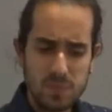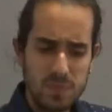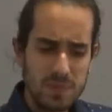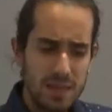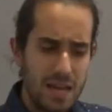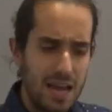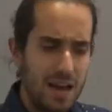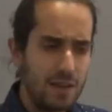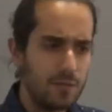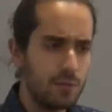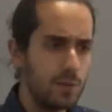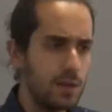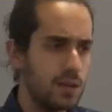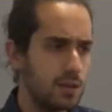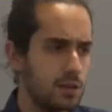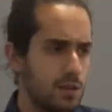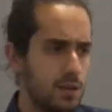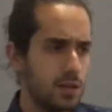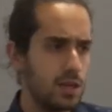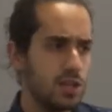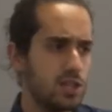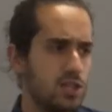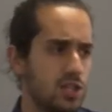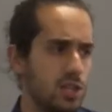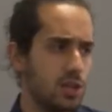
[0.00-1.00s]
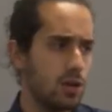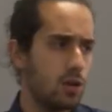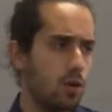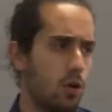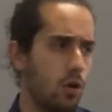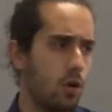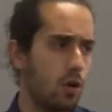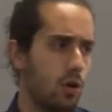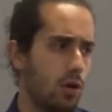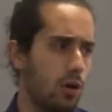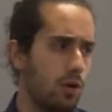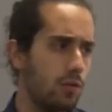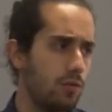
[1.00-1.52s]
I've been teaching
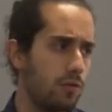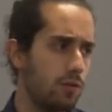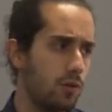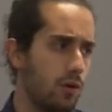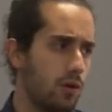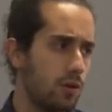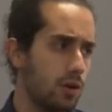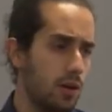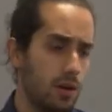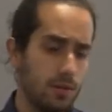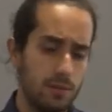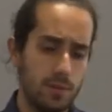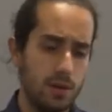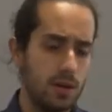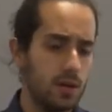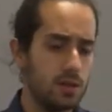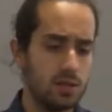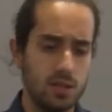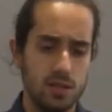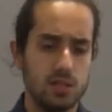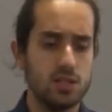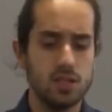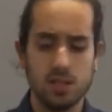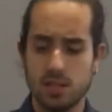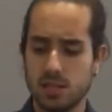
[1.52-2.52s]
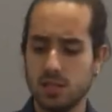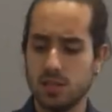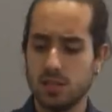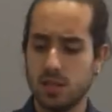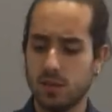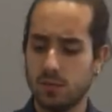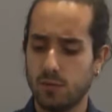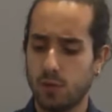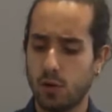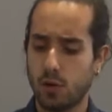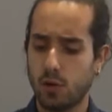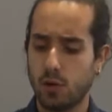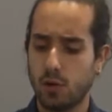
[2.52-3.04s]
core for the, I've been a teaching assistant
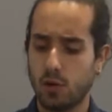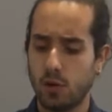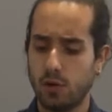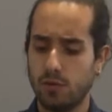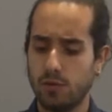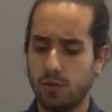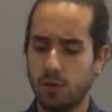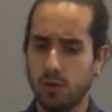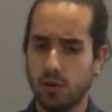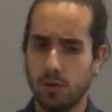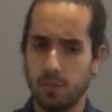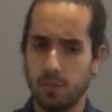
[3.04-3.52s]
for core for the